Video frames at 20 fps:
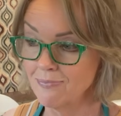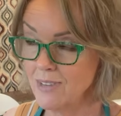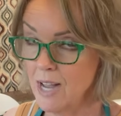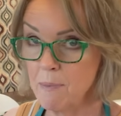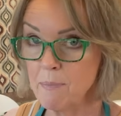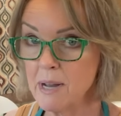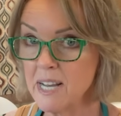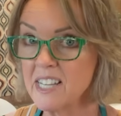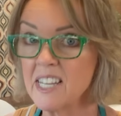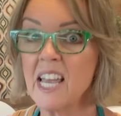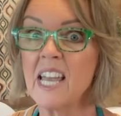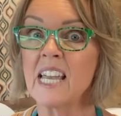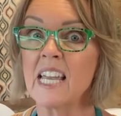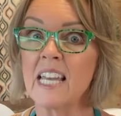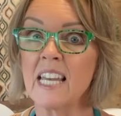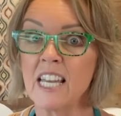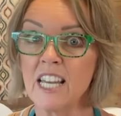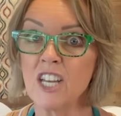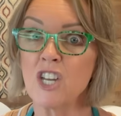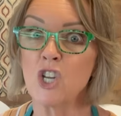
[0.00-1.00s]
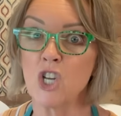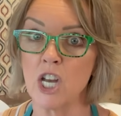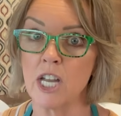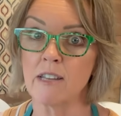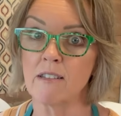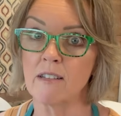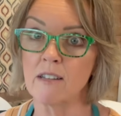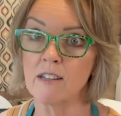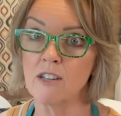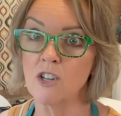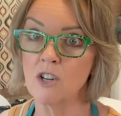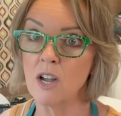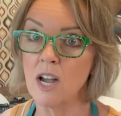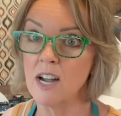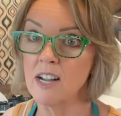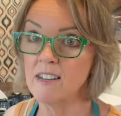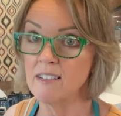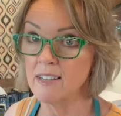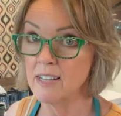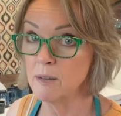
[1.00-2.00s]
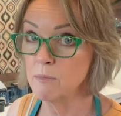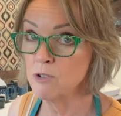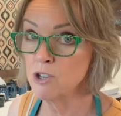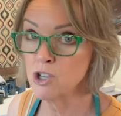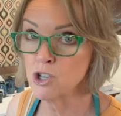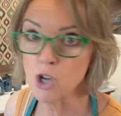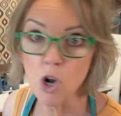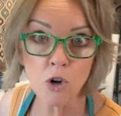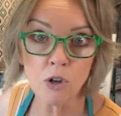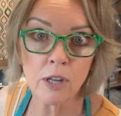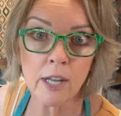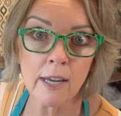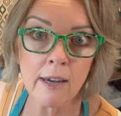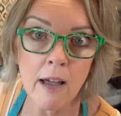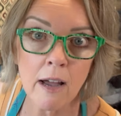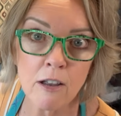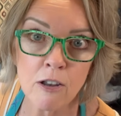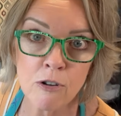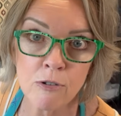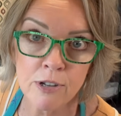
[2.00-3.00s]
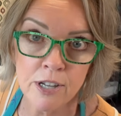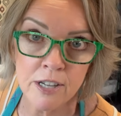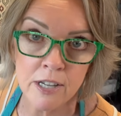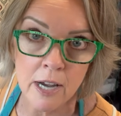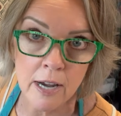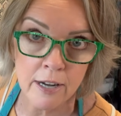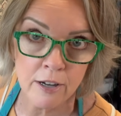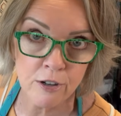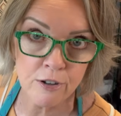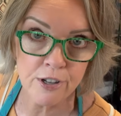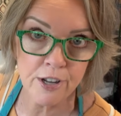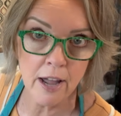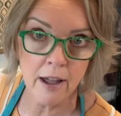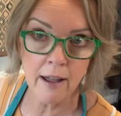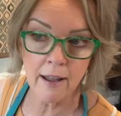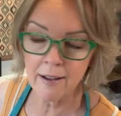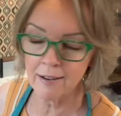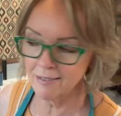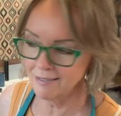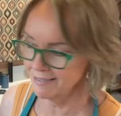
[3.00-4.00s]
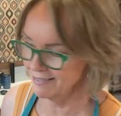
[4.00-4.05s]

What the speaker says: I'm not taking any chances, you guys, and I'm certainly not using tiger's eye.